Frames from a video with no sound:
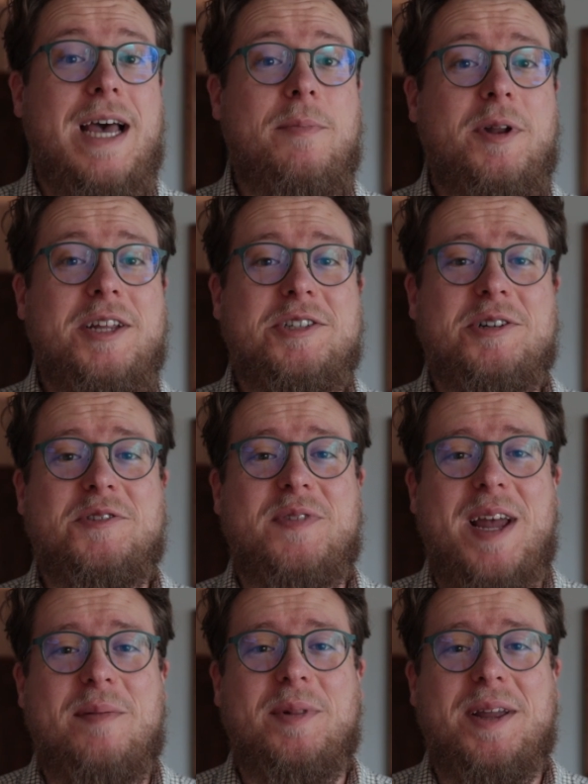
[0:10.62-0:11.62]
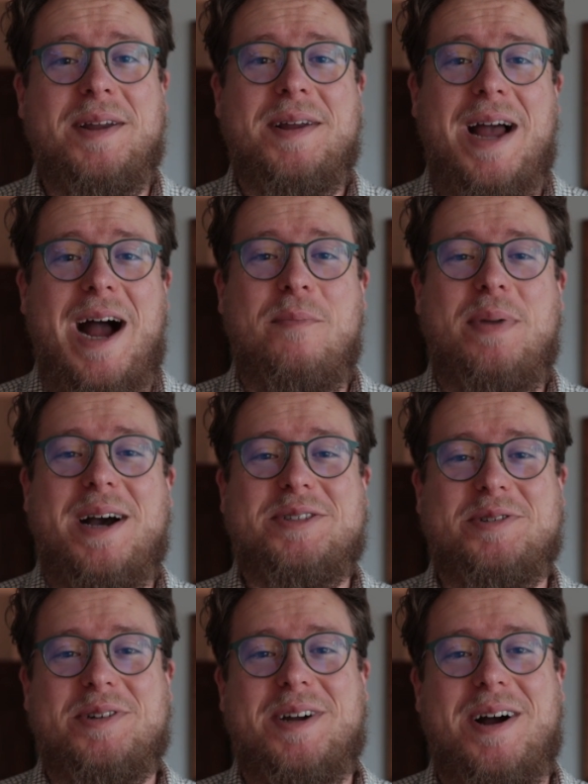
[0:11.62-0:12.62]
happening, church family? I'm
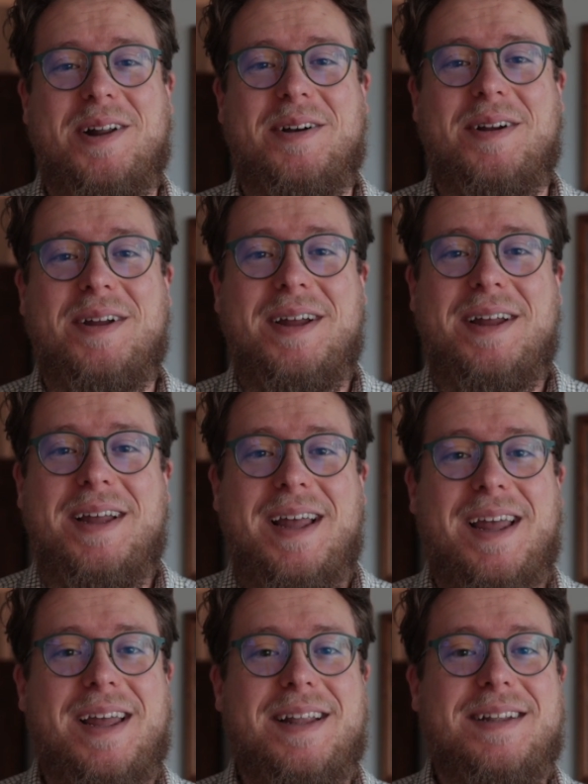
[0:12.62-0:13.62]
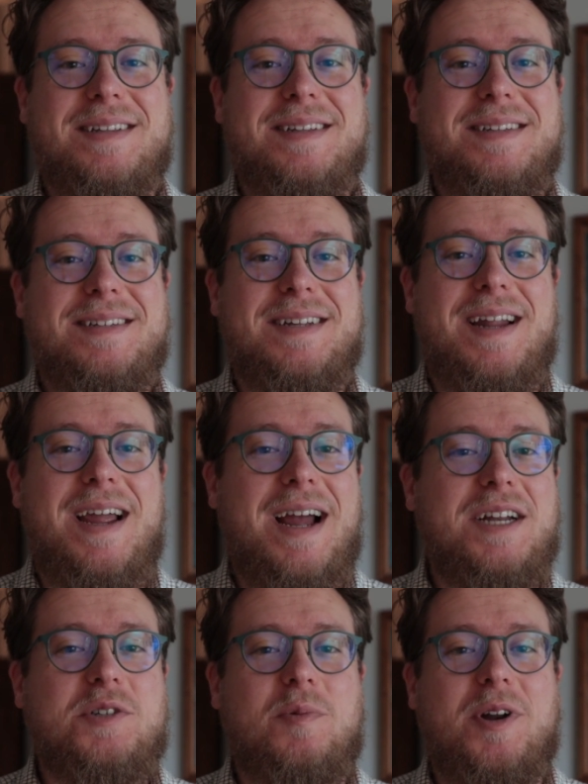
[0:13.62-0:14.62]
Pastor Connor, and today
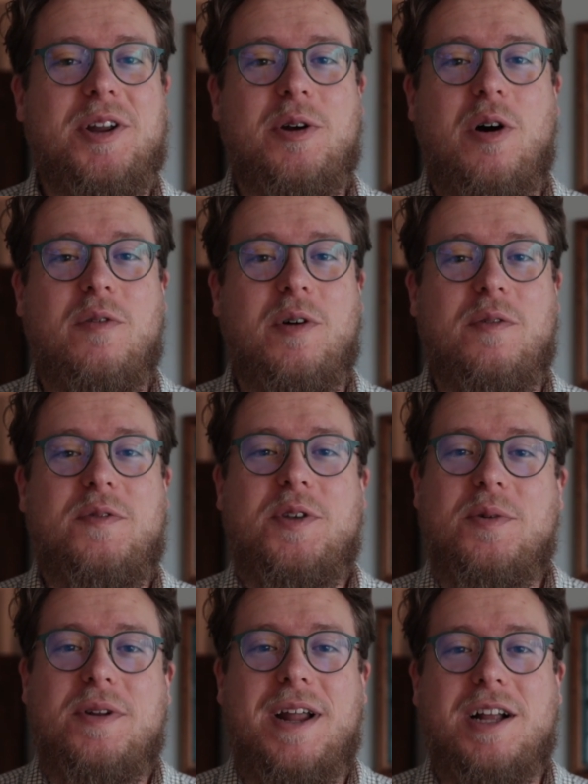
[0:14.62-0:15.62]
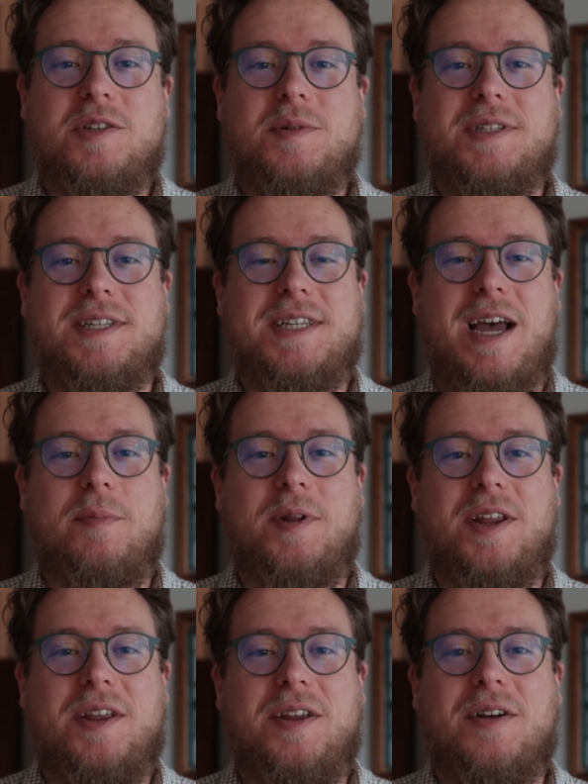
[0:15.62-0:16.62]
I just want to go over a few announcements that's
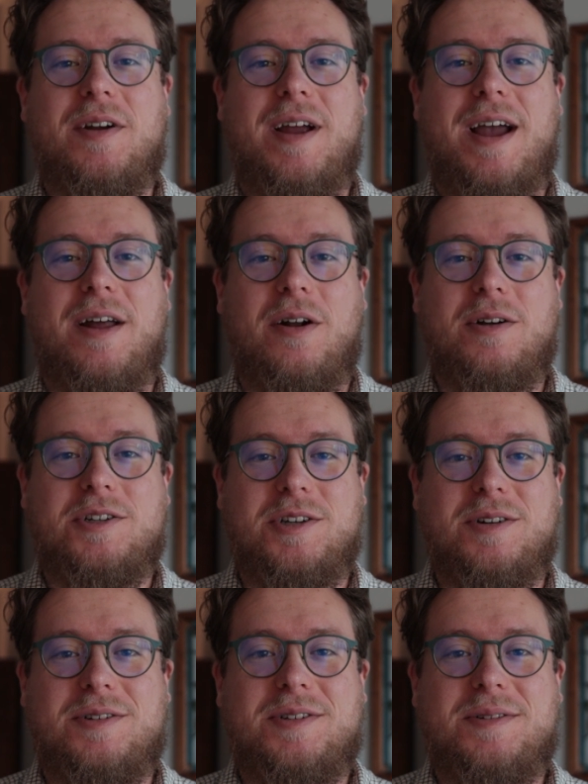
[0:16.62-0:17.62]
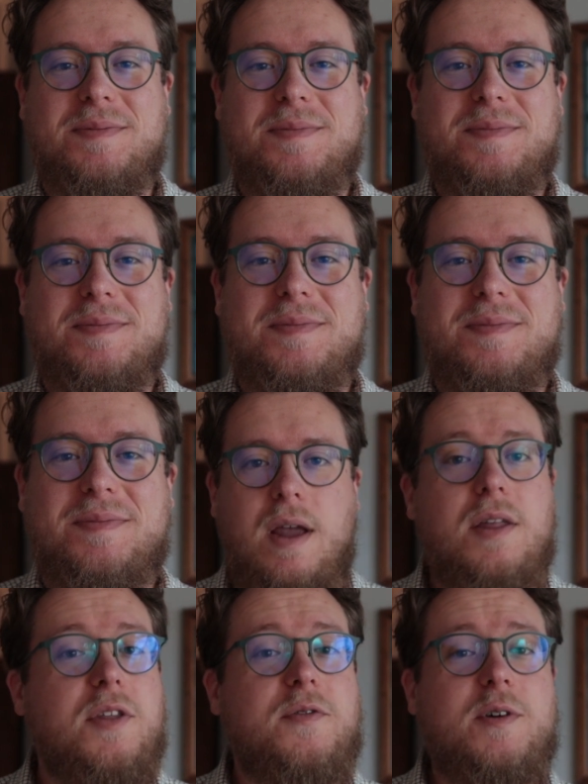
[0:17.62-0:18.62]
happening here at our church.
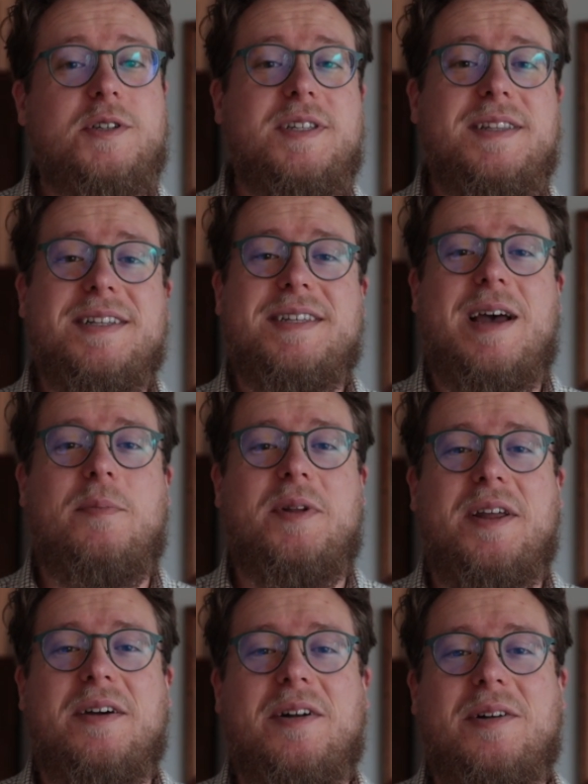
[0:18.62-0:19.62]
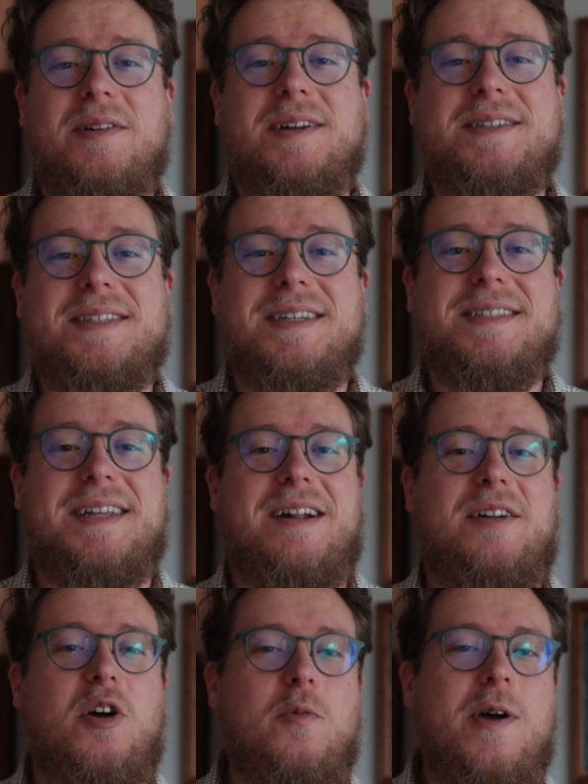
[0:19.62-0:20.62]
The first thing that's happening on our list is that
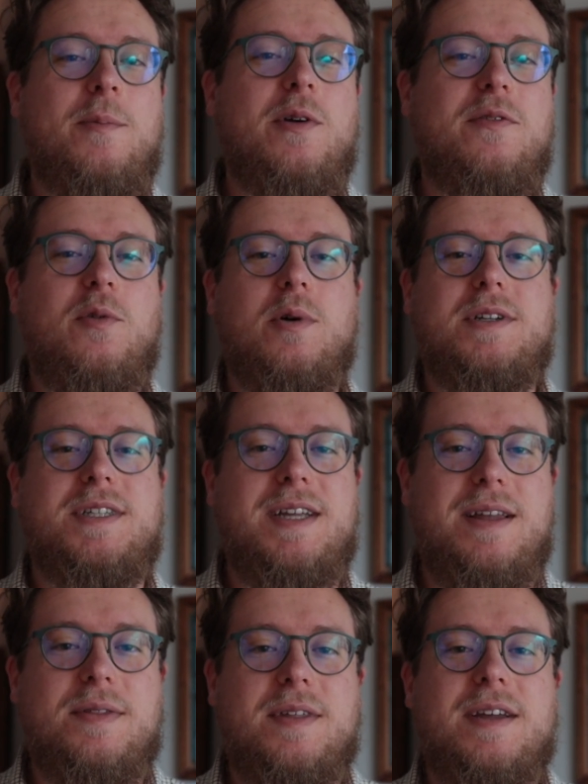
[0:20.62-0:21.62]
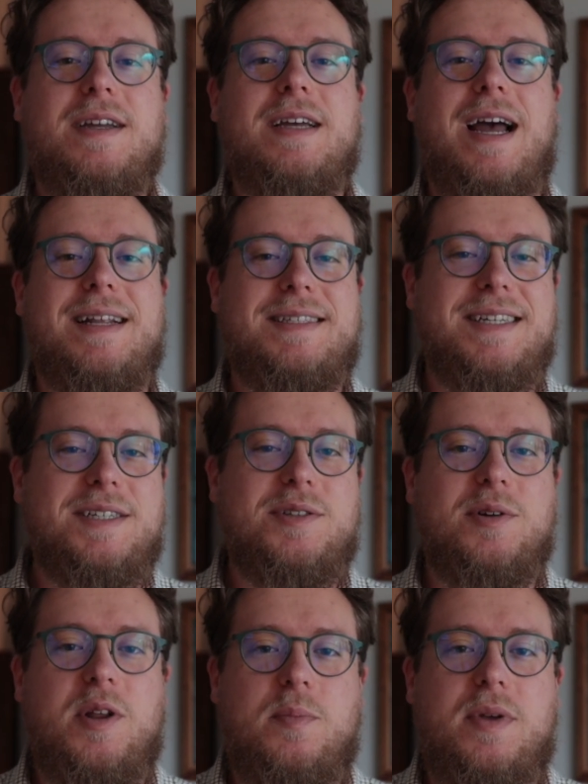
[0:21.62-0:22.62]
on November 14th at 6:30